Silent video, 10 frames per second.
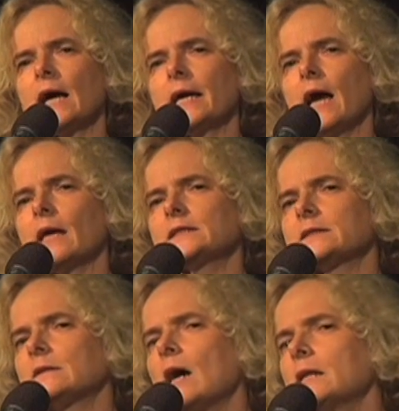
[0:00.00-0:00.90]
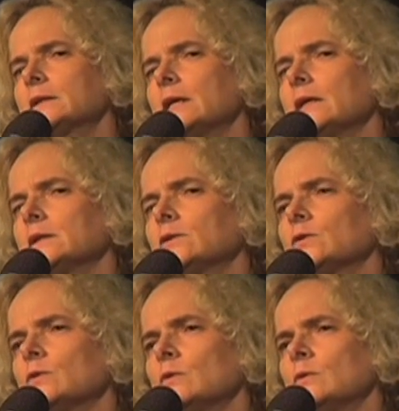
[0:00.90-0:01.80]
I had started
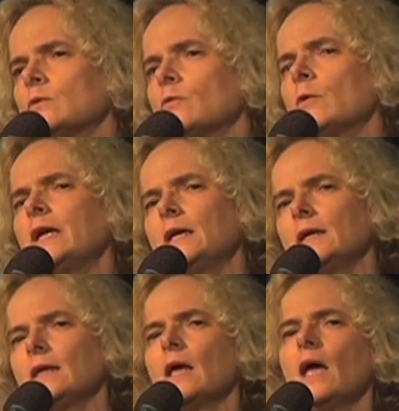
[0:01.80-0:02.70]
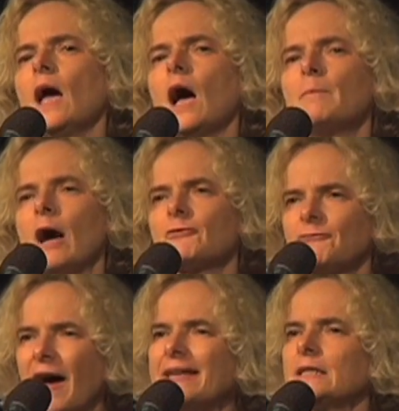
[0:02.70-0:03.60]
to read about
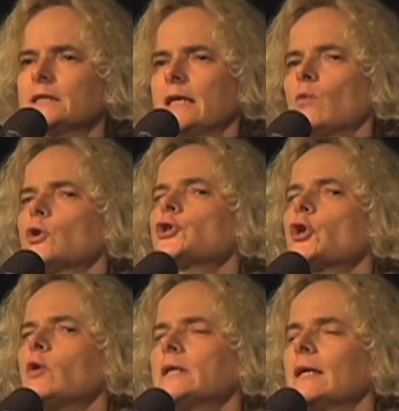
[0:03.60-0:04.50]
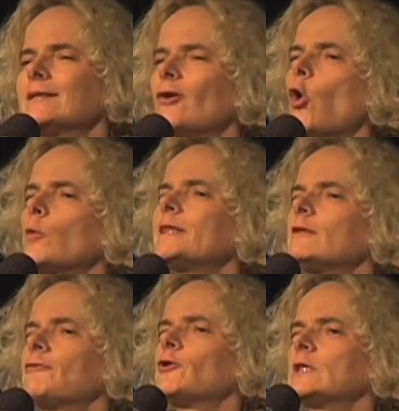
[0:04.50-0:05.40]
findings that were showing that the orbital
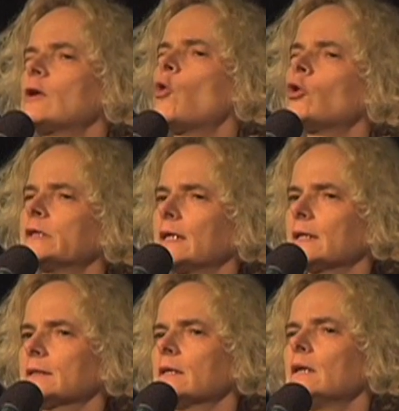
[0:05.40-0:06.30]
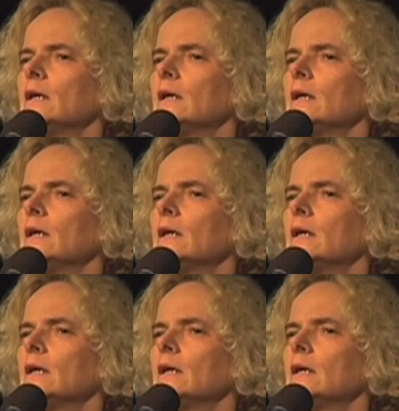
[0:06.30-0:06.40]
frontal cortex